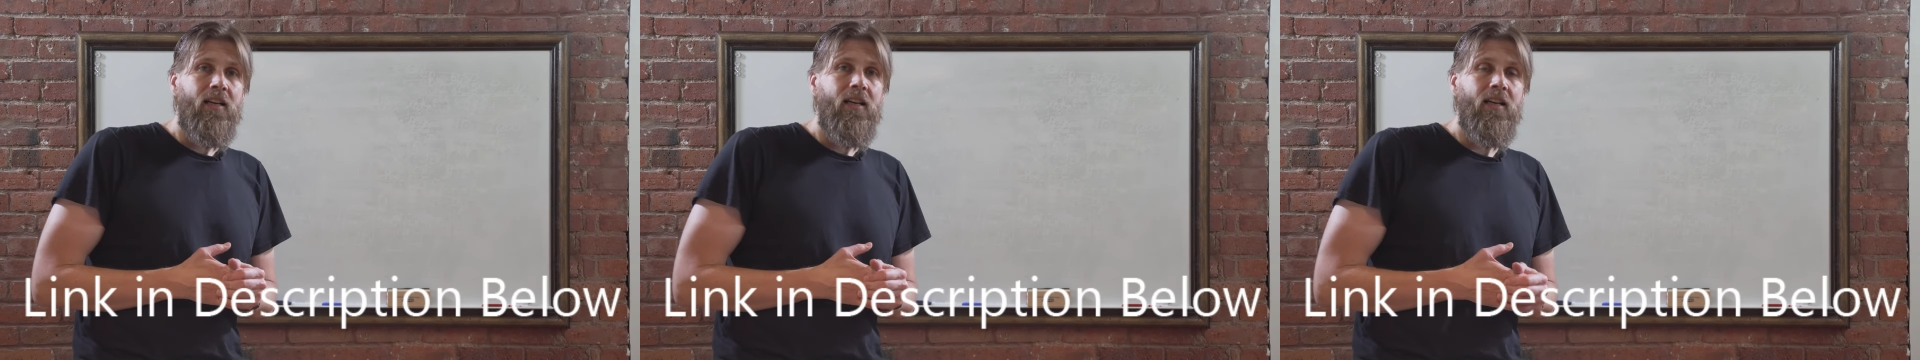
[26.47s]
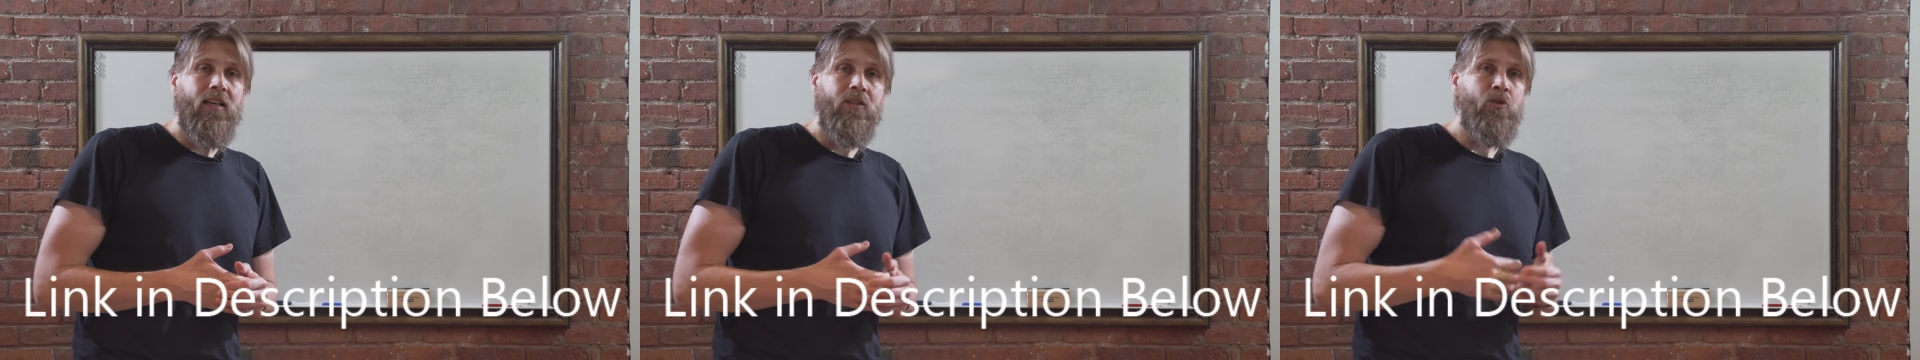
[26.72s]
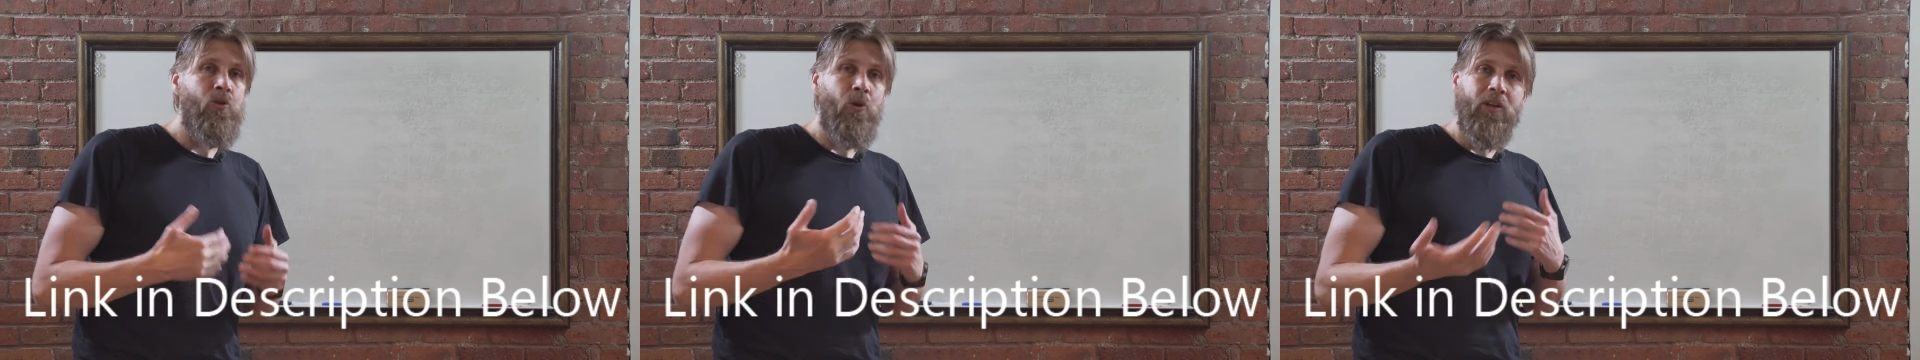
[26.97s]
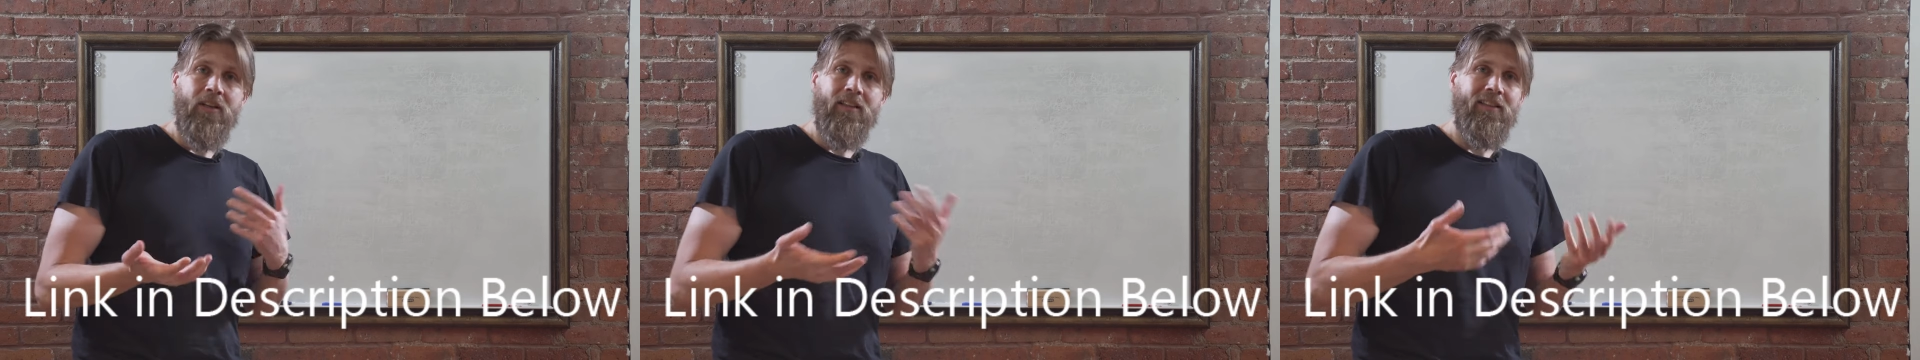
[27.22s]
and
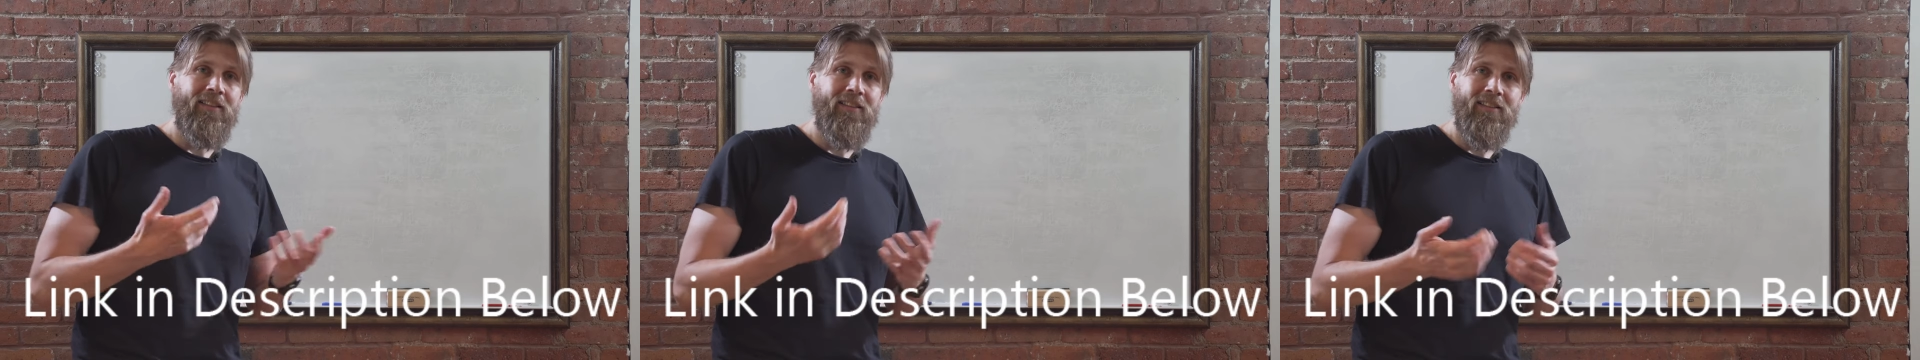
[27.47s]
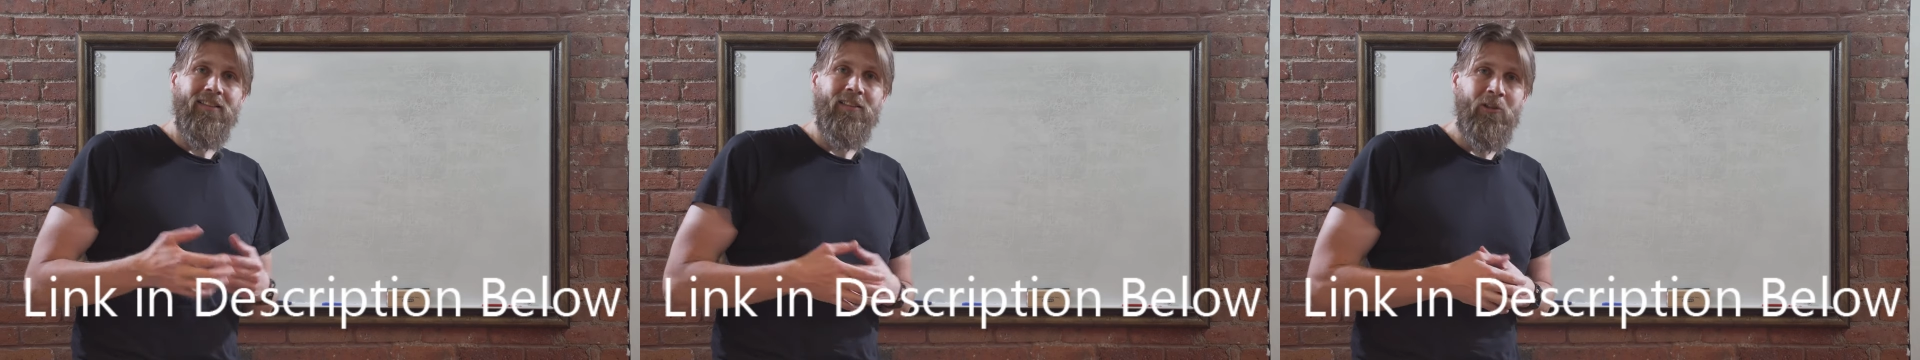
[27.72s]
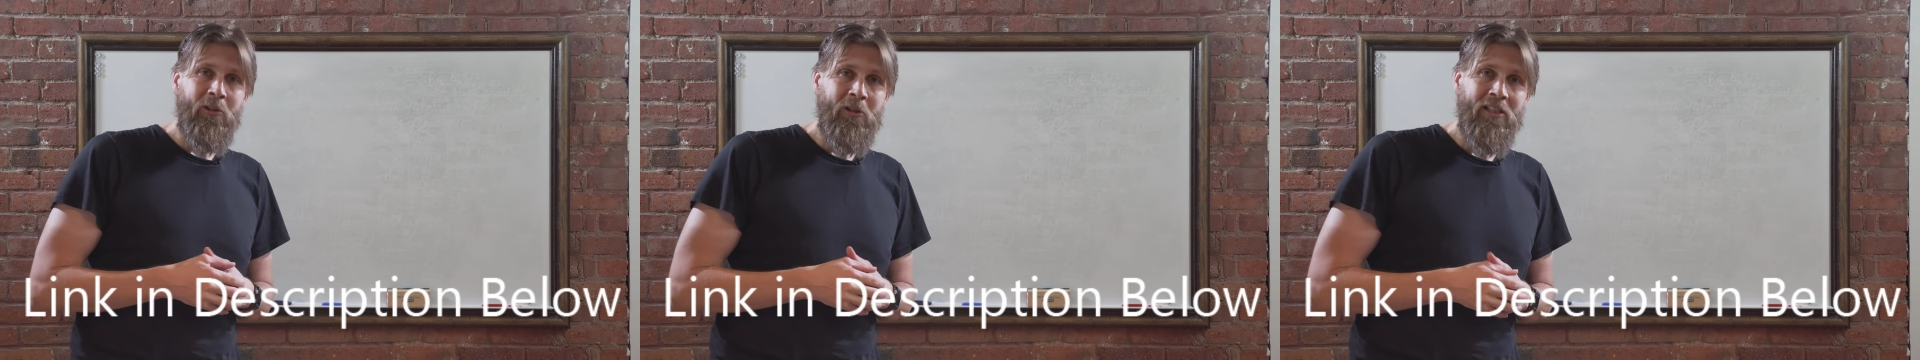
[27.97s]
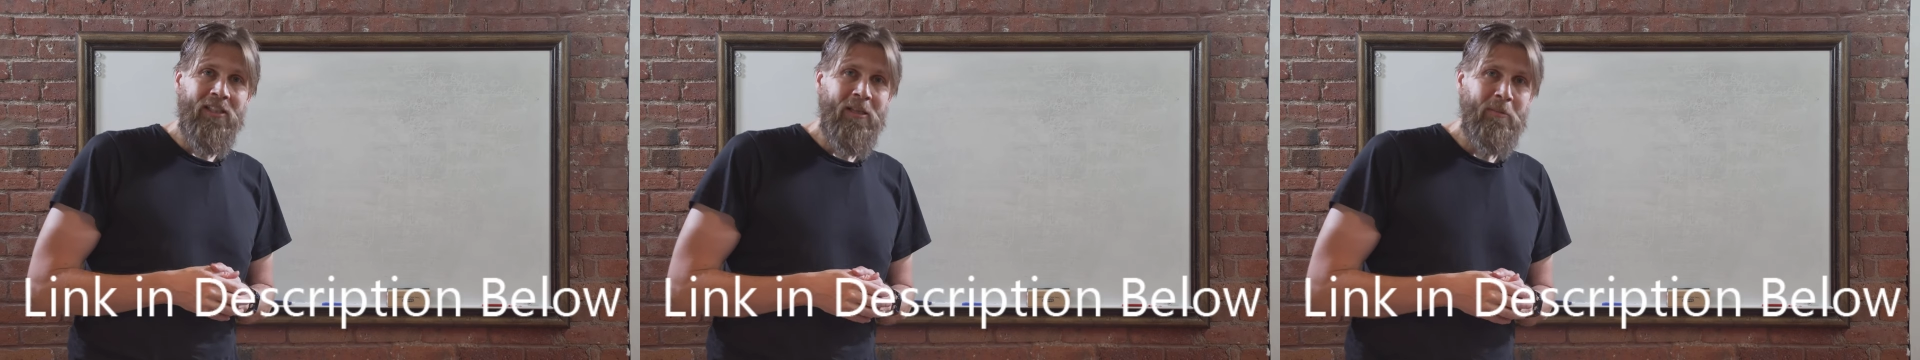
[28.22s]
enjoy
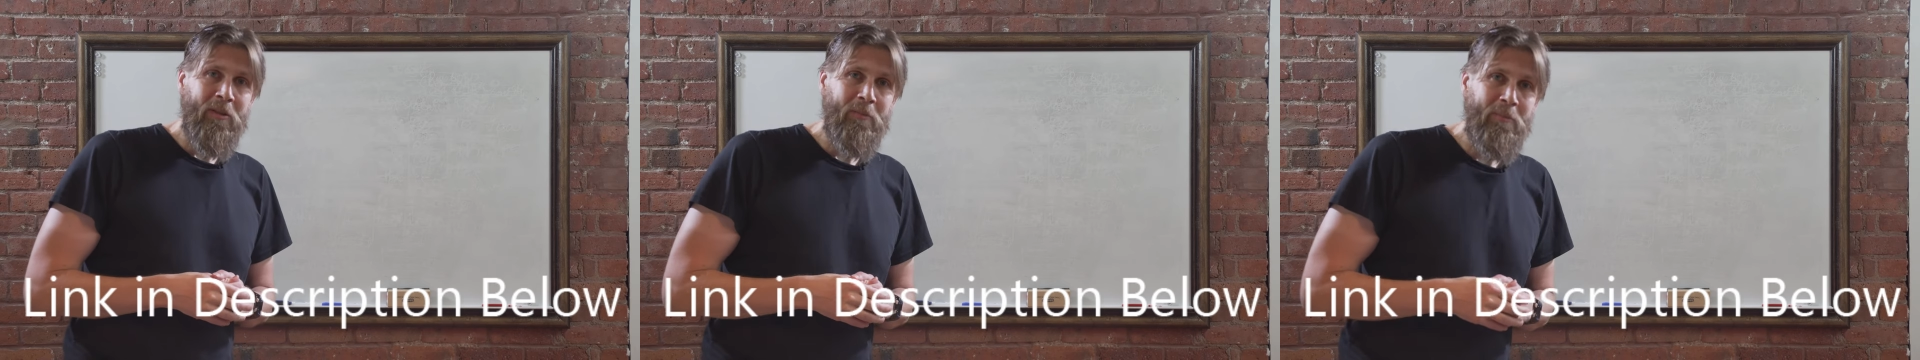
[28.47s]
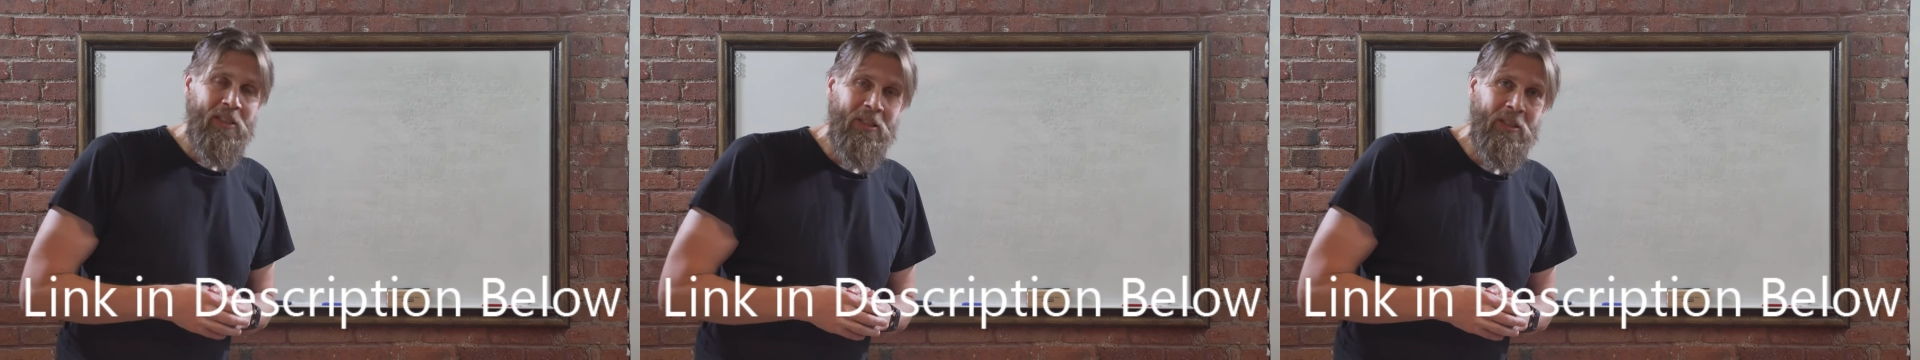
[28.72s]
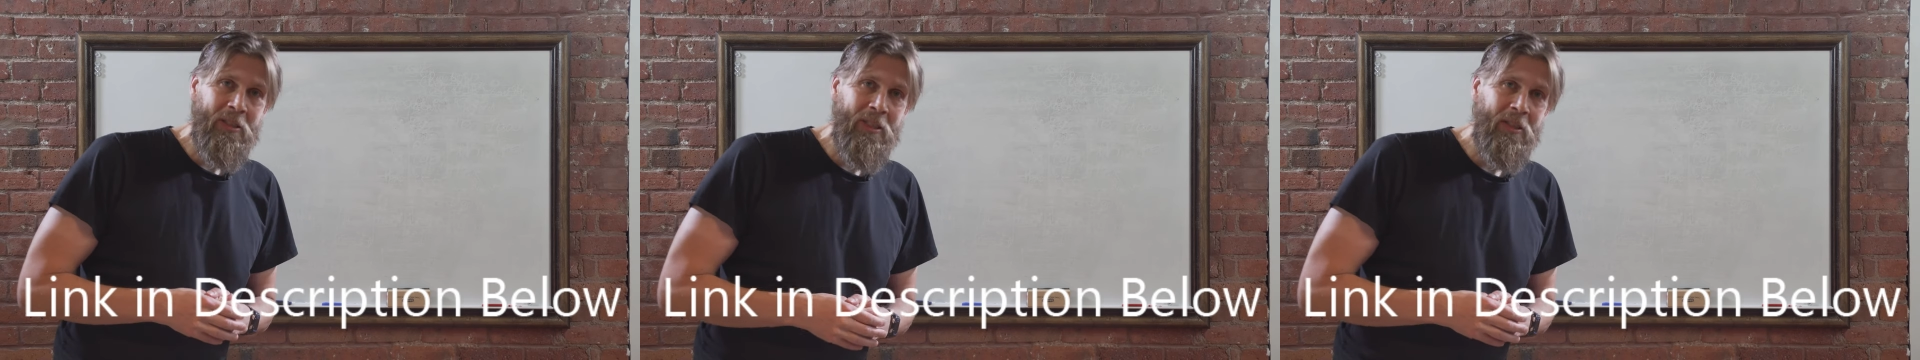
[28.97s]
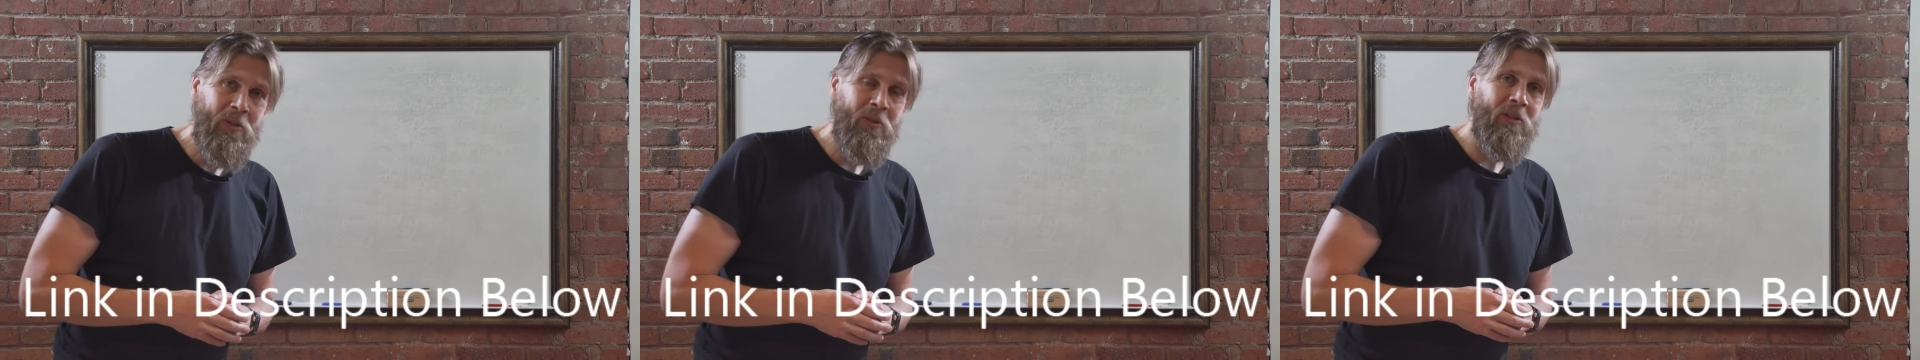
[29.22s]
learning about Business
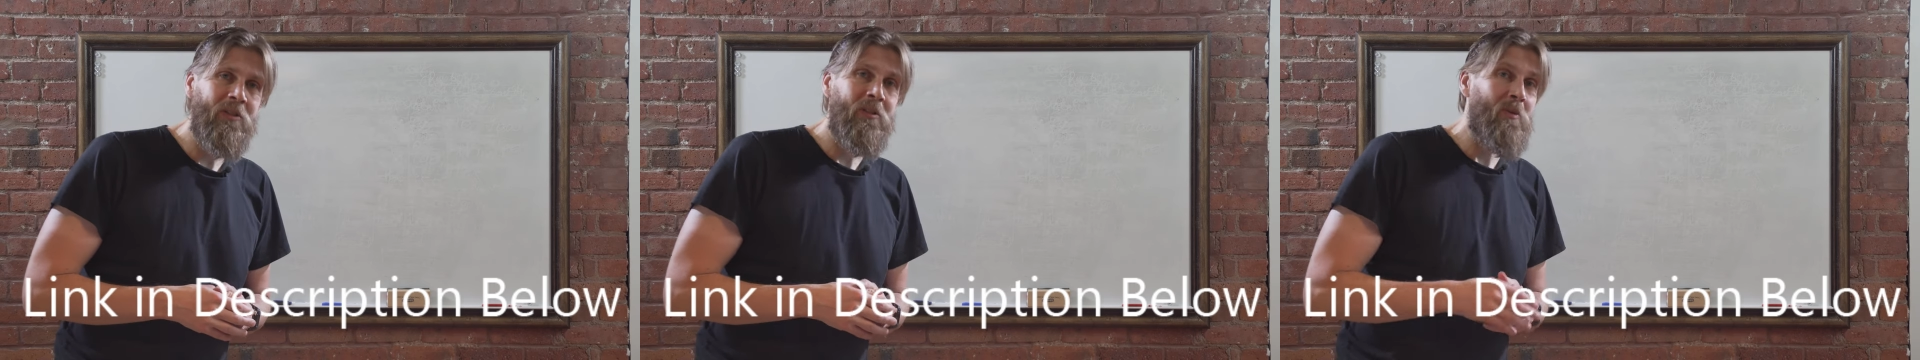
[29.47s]
Central.